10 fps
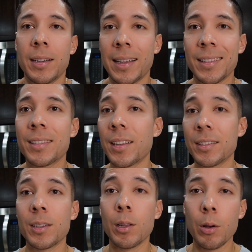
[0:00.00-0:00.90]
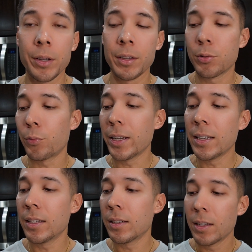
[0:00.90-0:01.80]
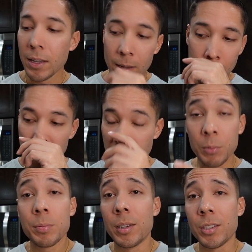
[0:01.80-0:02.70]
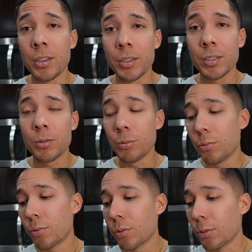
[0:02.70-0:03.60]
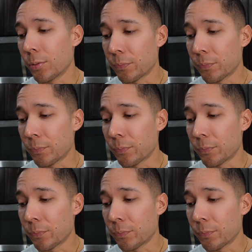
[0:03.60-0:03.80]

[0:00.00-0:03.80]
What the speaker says: Like it's glowing, it's radiant, helps me look younger too. So